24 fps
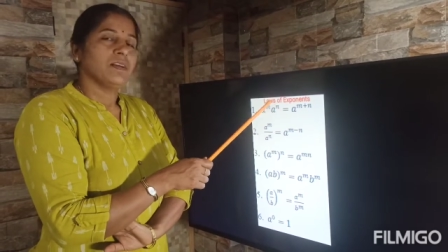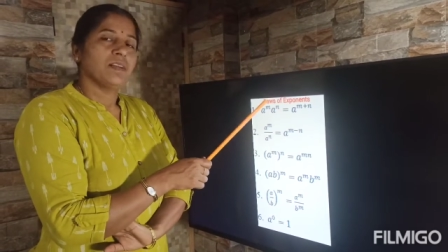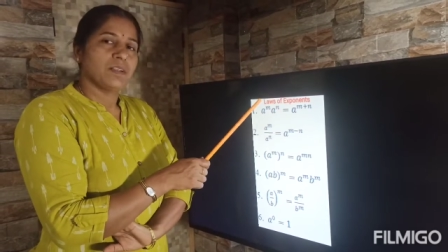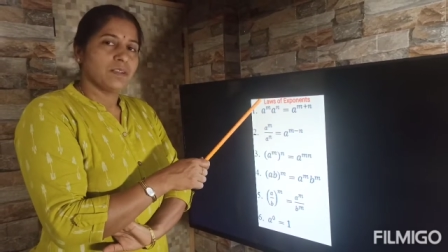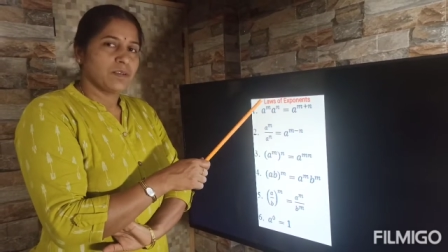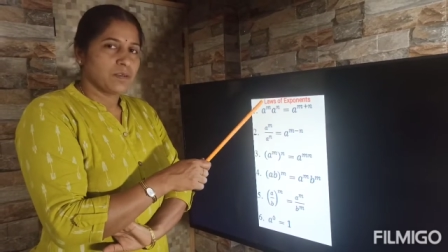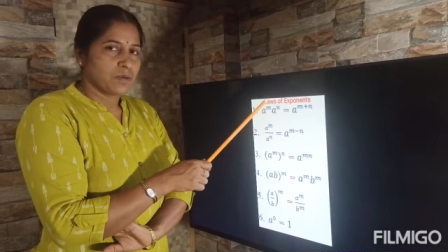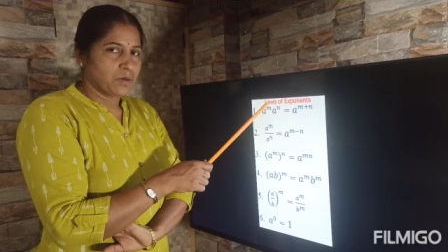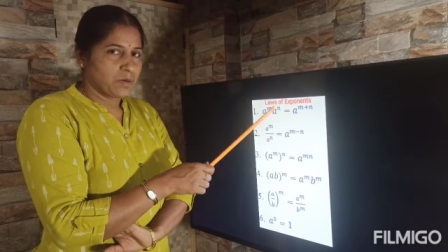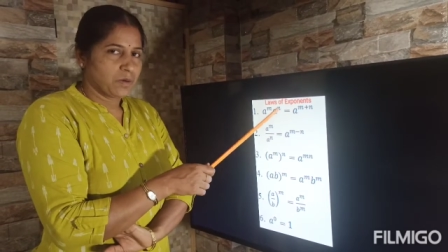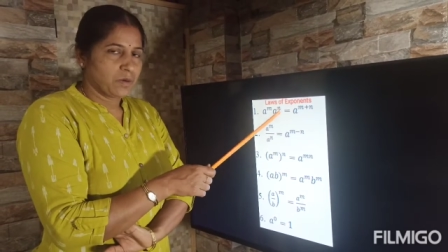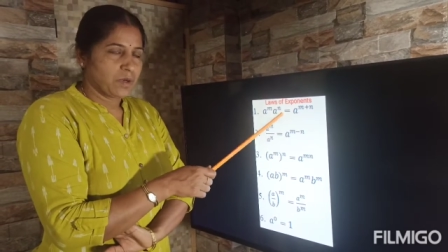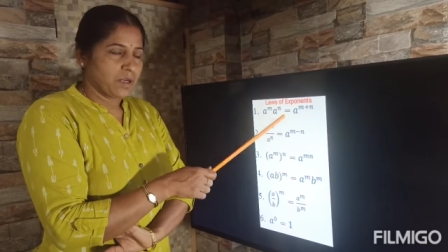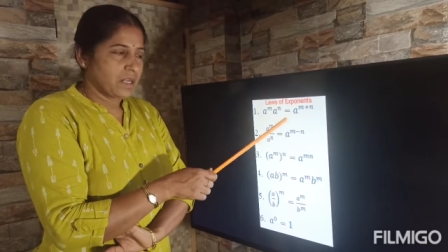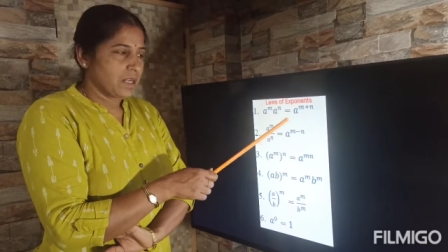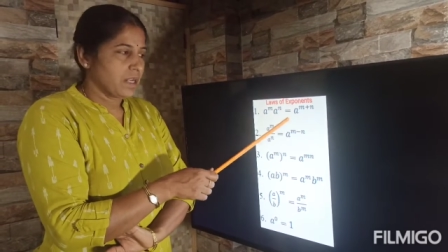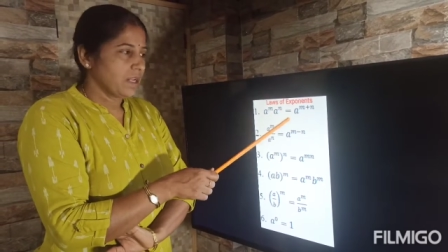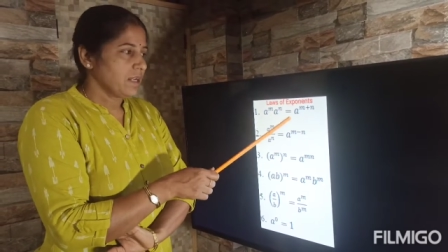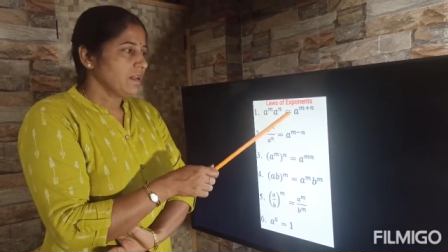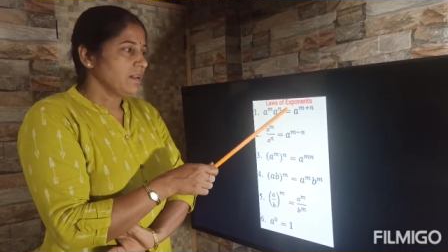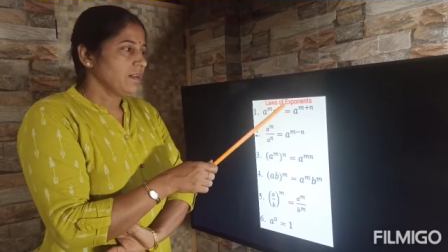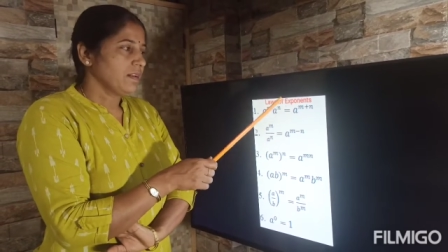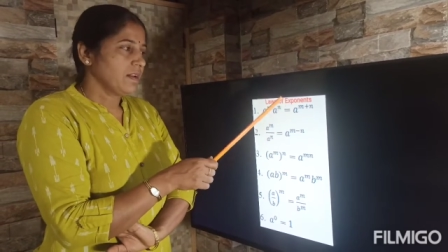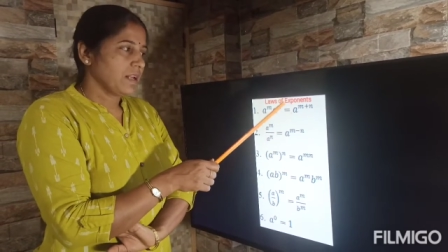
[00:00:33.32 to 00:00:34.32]
It's
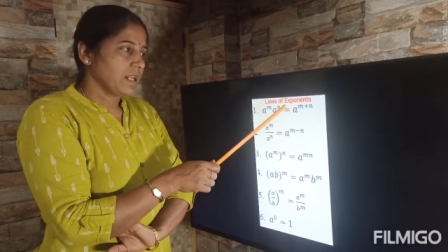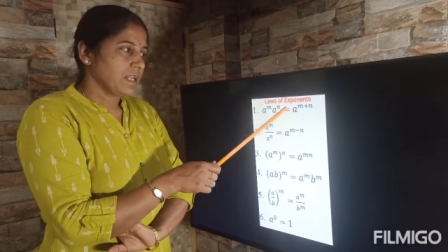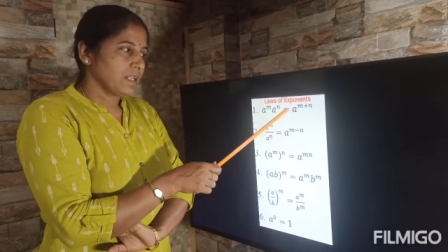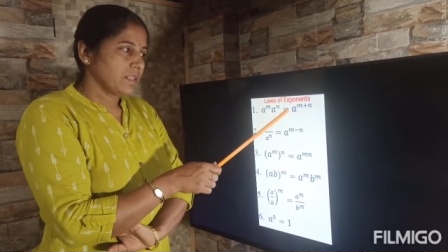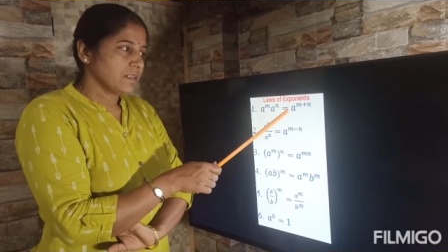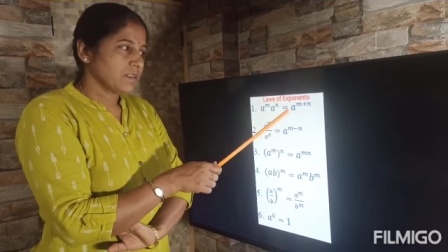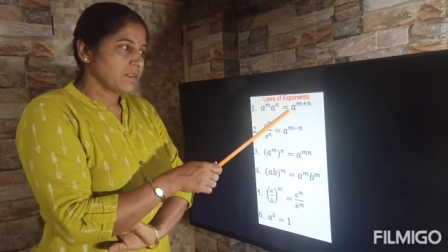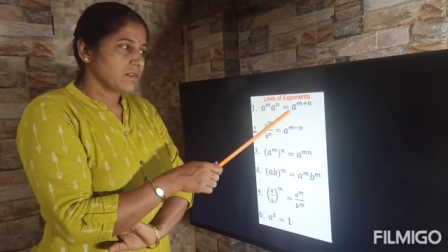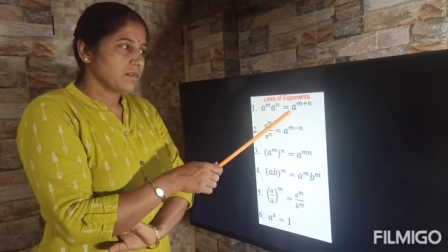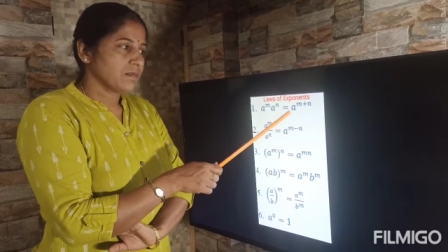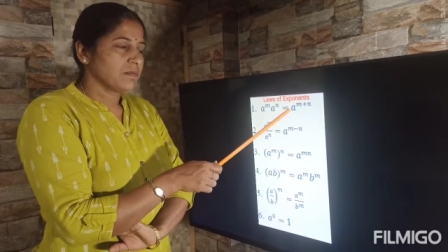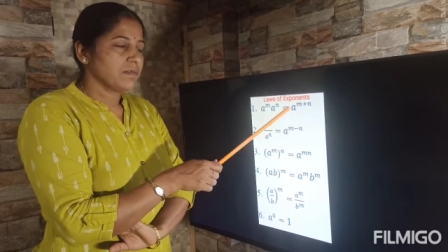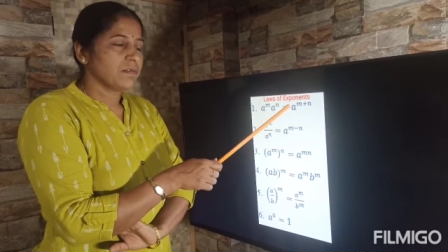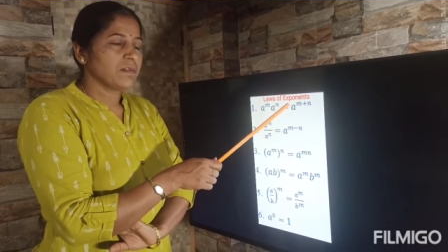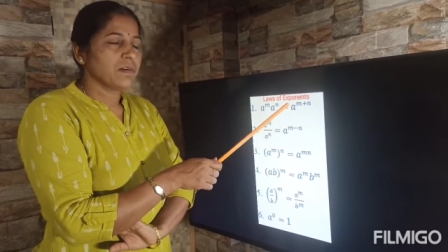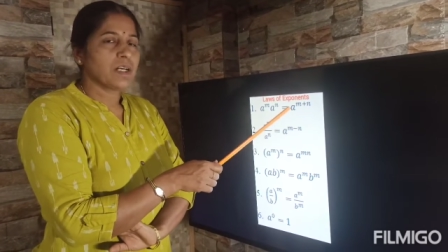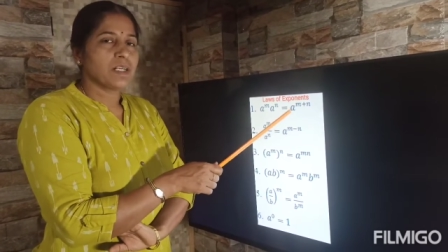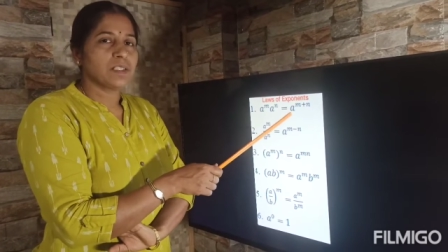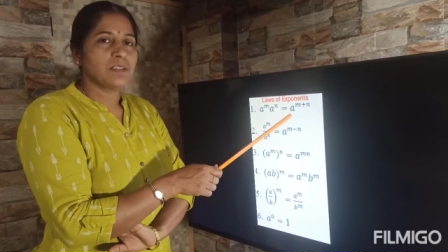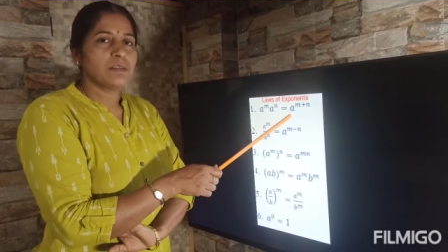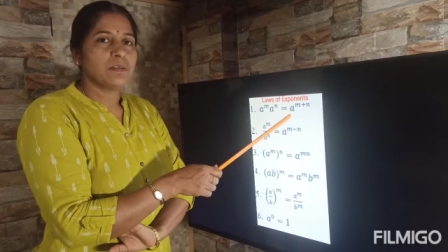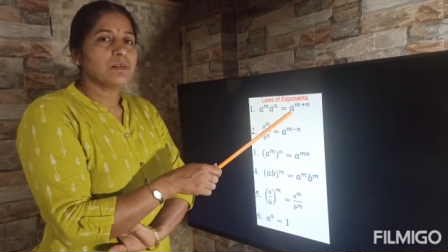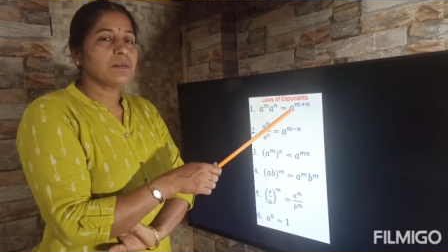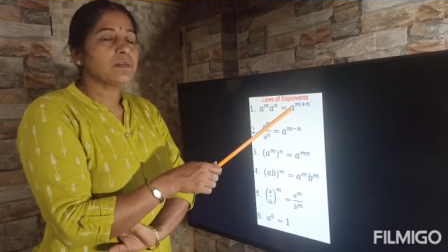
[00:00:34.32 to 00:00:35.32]
okay. Next we
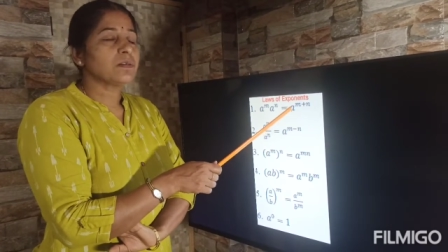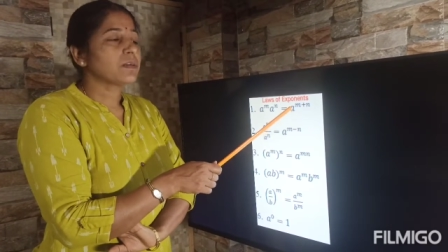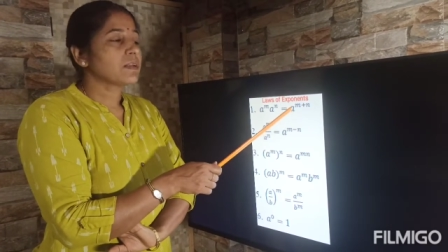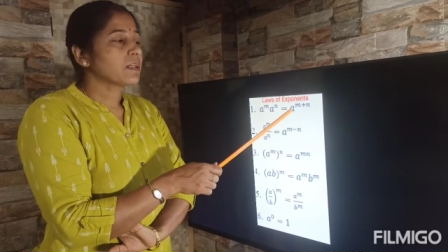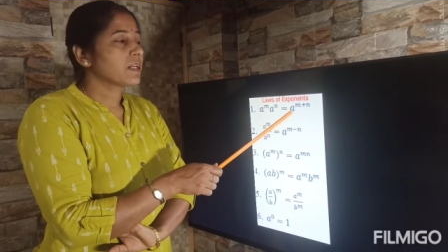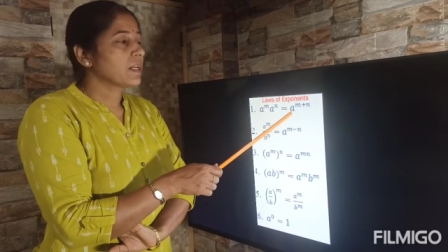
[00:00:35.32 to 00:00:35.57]
have to